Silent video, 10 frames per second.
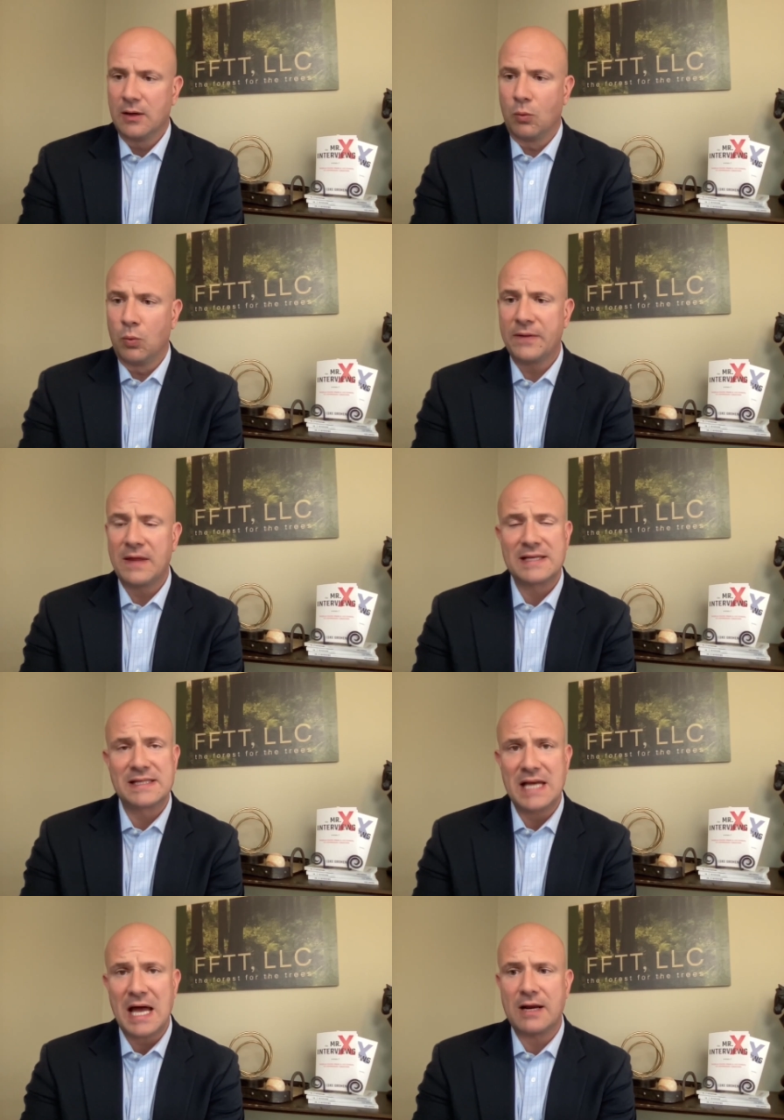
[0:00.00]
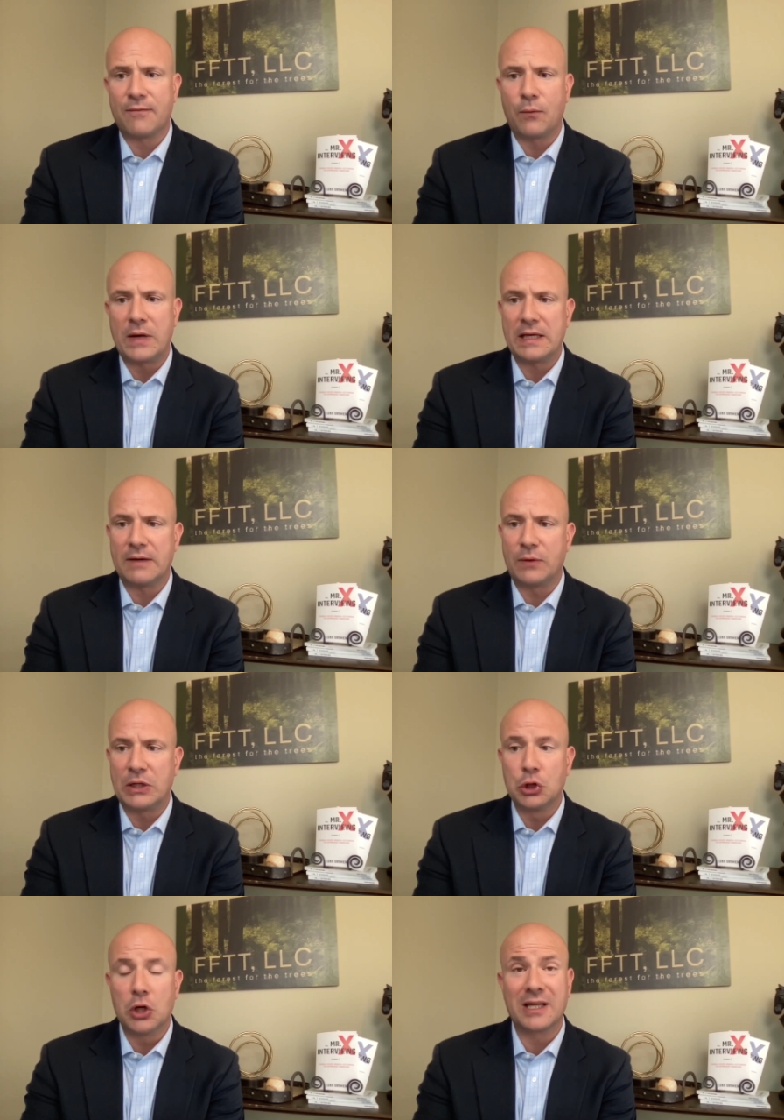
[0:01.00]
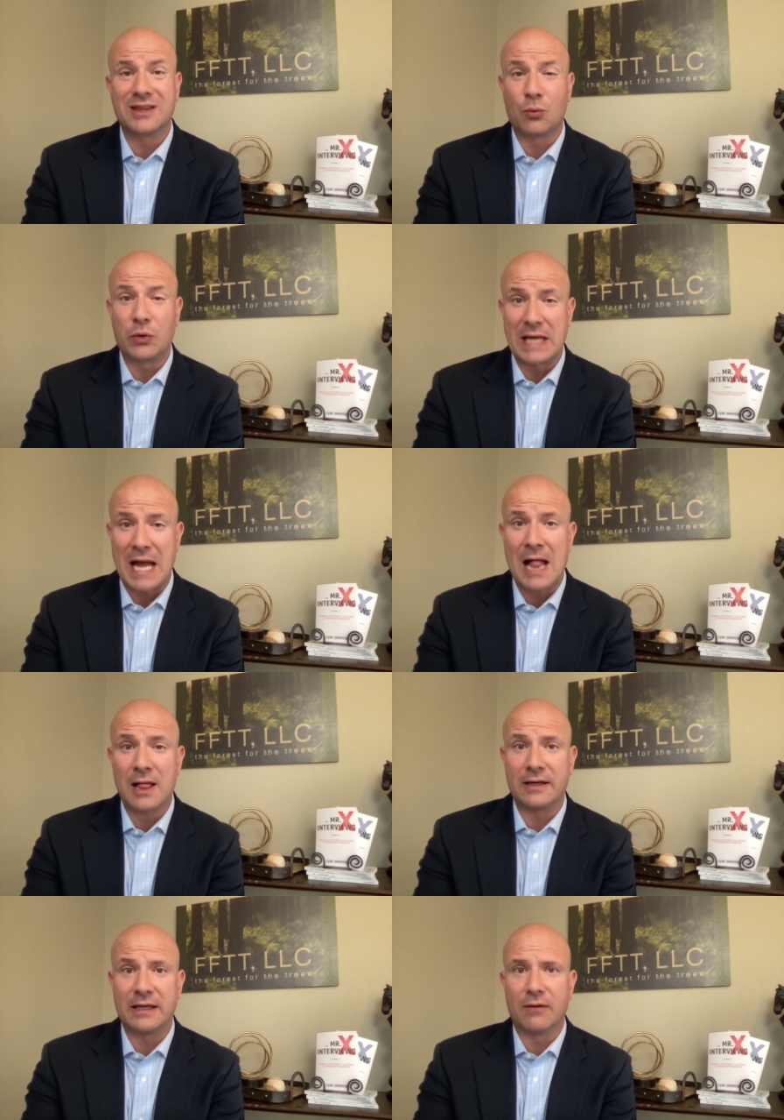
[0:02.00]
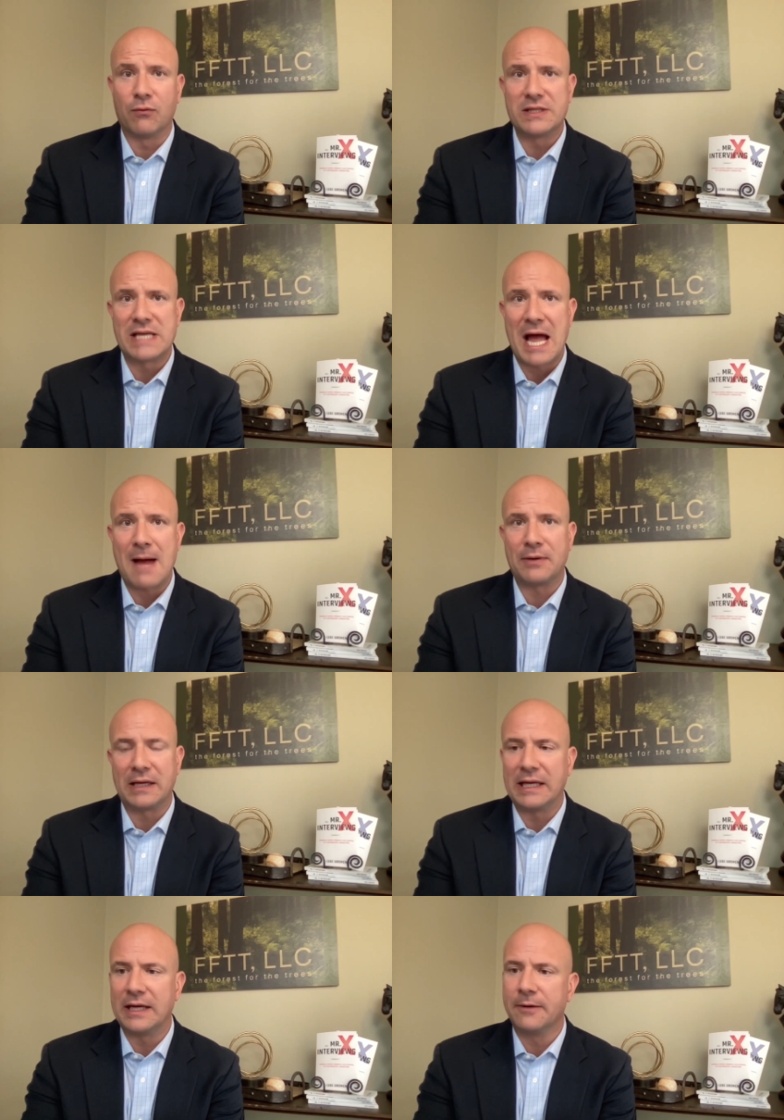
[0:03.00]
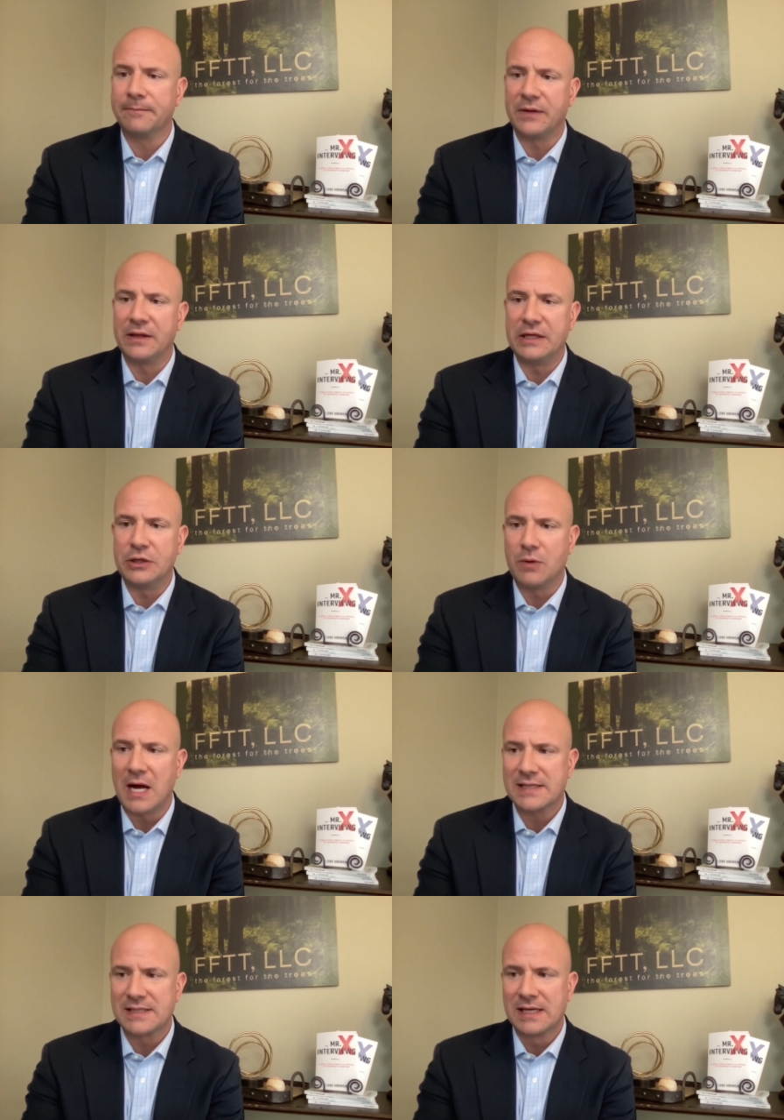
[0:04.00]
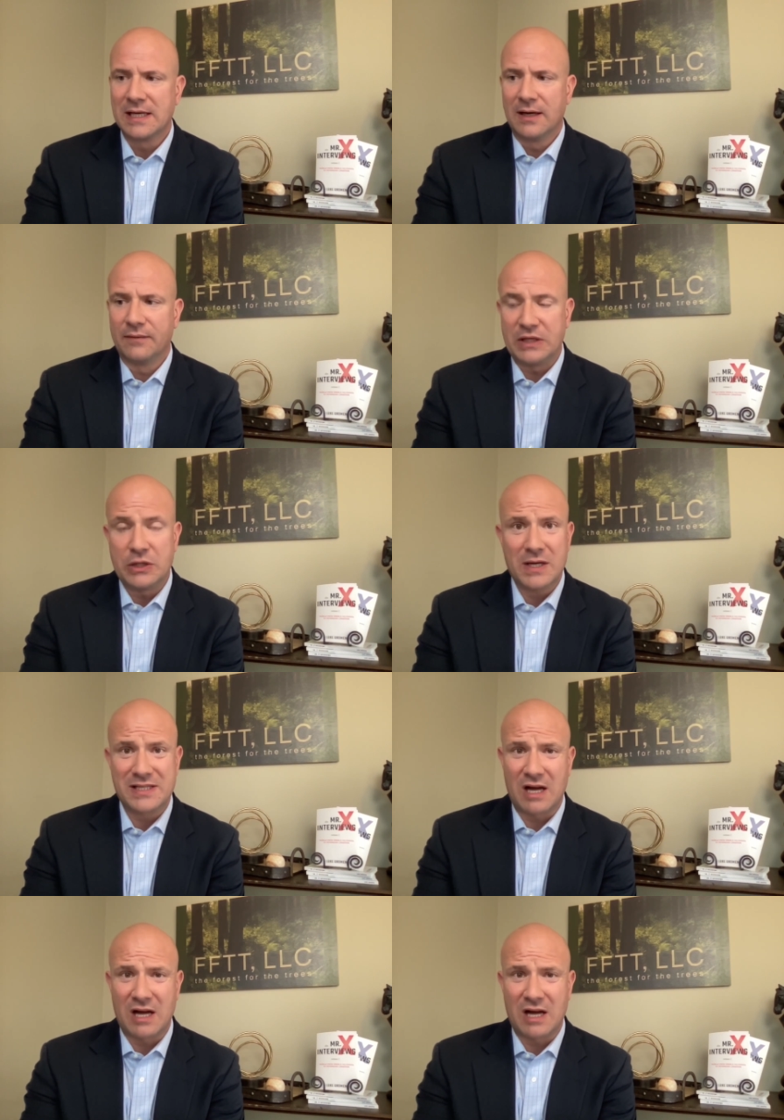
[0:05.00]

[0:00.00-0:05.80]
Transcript: with that said, if we if we look at the reality of what's happening here in the U.S., the U.S.